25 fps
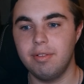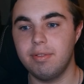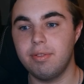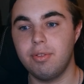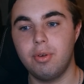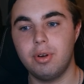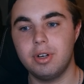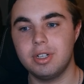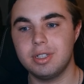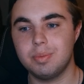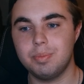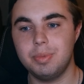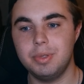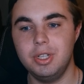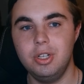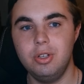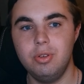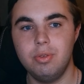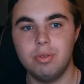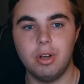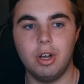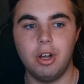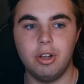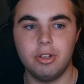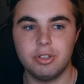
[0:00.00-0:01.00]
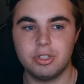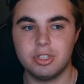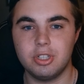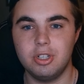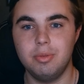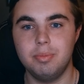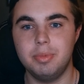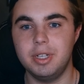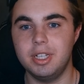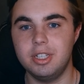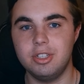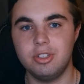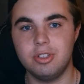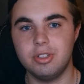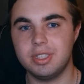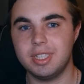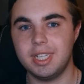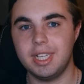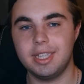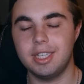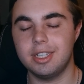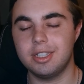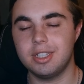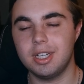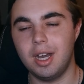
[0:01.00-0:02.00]
Florence Pugh also been just
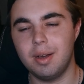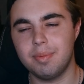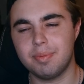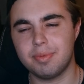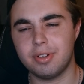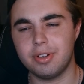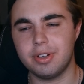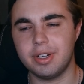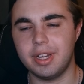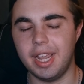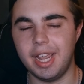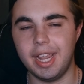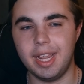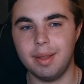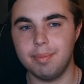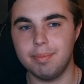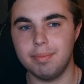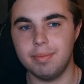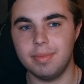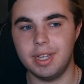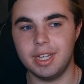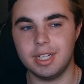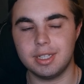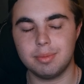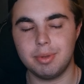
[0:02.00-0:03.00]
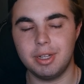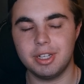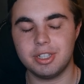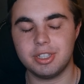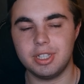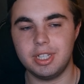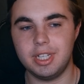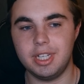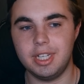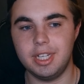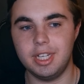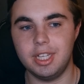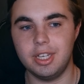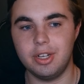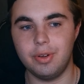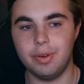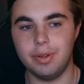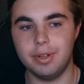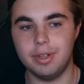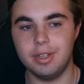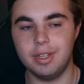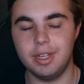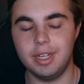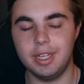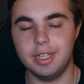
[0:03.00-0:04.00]
at the top for her game, especially you know
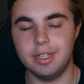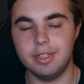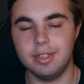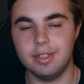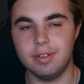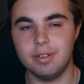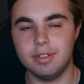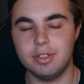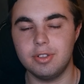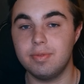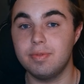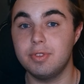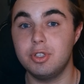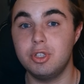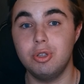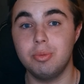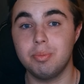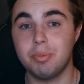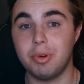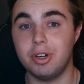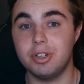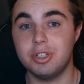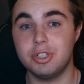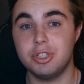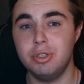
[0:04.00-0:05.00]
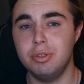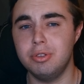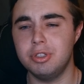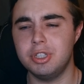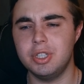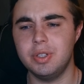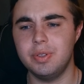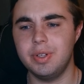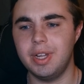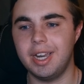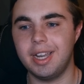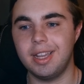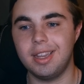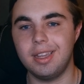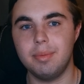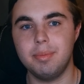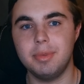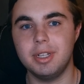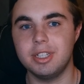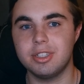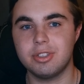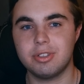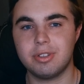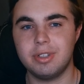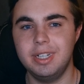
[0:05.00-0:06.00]
in, in Dune Part Two she had
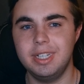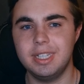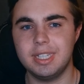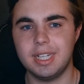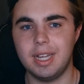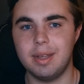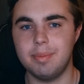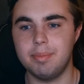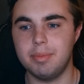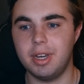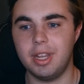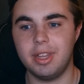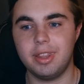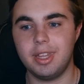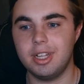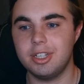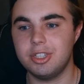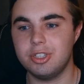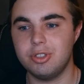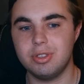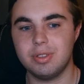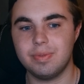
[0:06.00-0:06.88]
limited screen time, but I thought she was